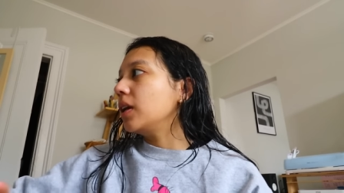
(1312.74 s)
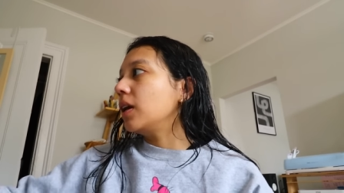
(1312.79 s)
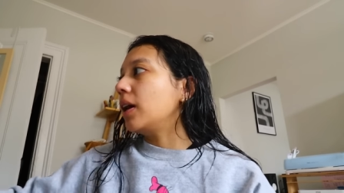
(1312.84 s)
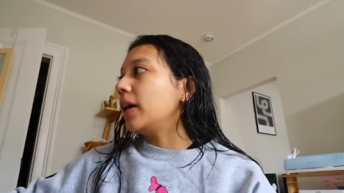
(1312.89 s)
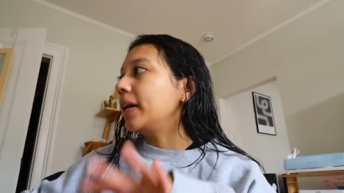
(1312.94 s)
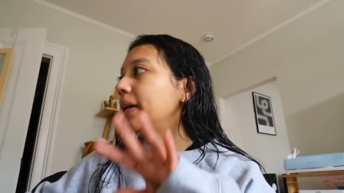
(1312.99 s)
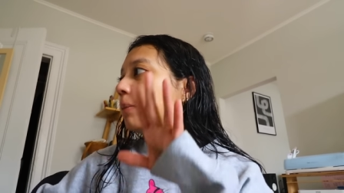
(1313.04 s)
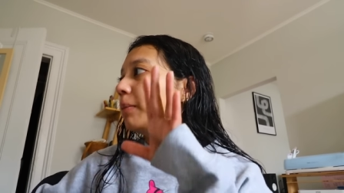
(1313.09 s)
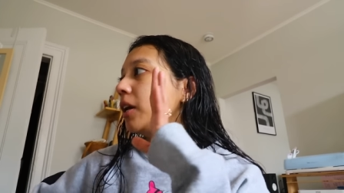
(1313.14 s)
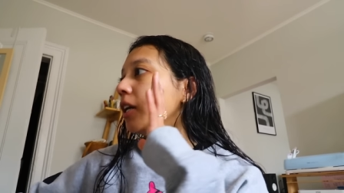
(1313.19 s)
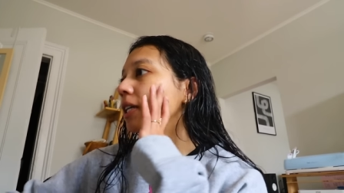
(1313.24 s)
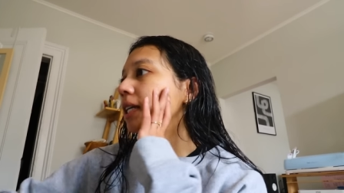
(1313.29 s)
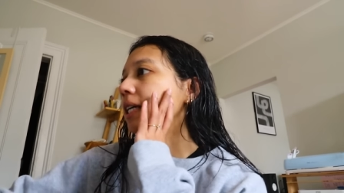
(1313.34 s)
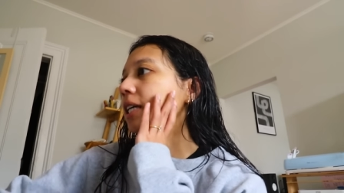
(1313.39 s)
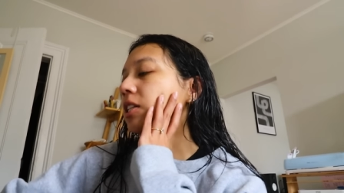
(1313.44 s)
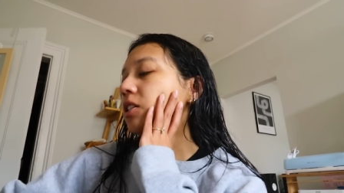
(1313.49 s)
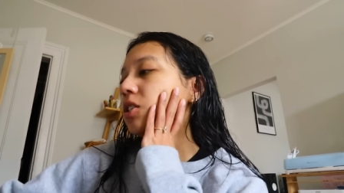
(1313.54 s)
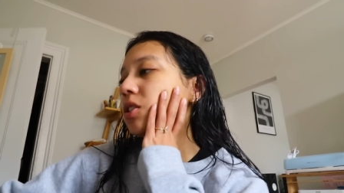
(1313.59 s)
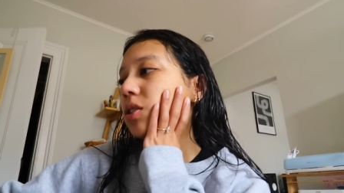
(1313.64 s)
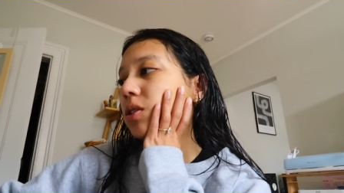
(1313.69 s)
I am logging
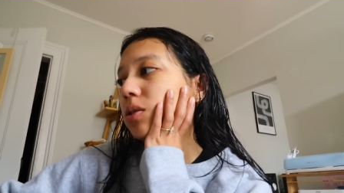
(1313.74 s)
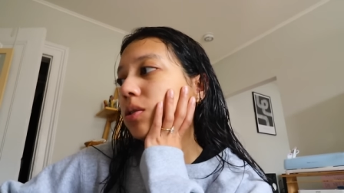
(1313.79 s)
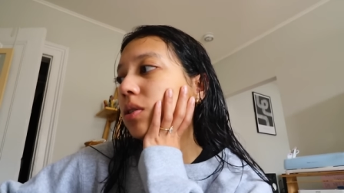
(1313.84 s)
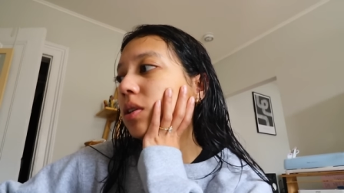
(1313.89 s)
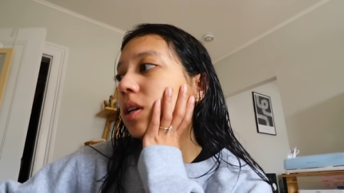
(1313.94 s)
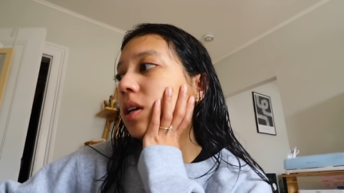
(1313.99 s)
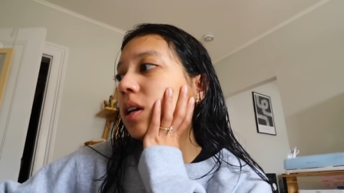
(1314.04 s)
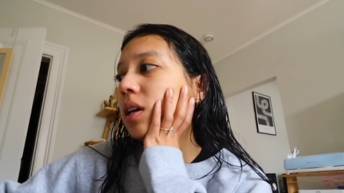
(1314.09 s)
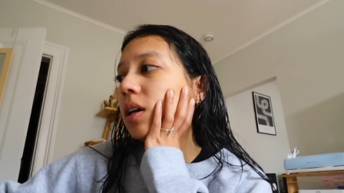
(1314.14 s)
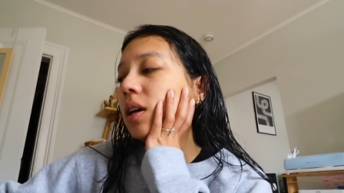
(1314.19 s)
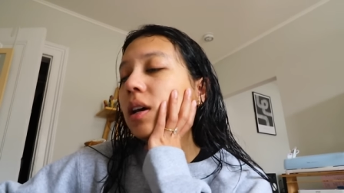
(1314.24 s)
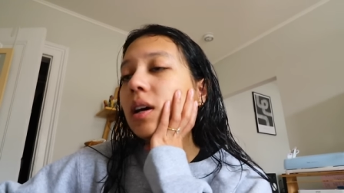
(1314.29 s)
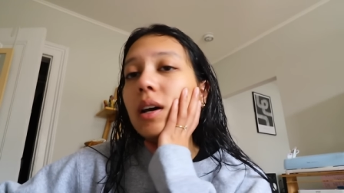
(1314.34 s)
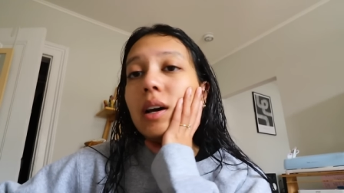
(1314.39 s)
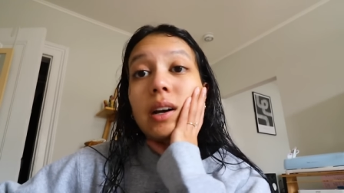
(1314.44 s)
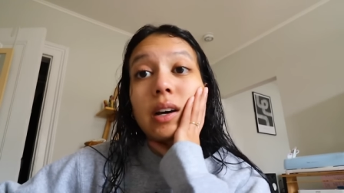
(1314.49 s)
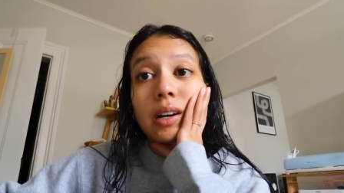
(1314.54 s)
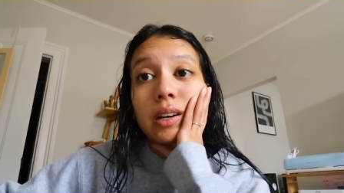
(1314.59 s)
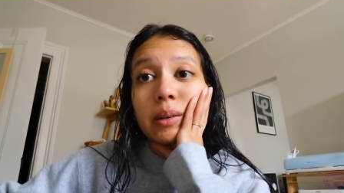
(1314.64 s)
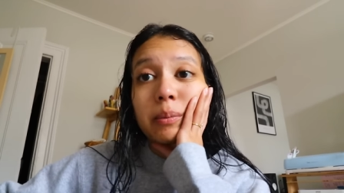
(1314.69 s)
in soon.
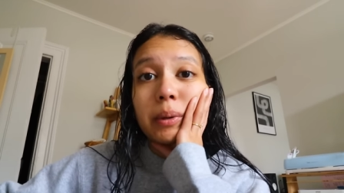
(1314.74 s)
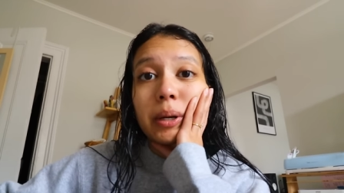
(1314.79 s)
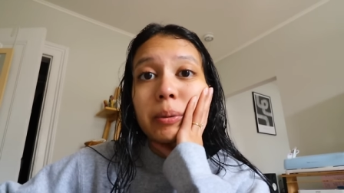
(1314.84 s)
Um,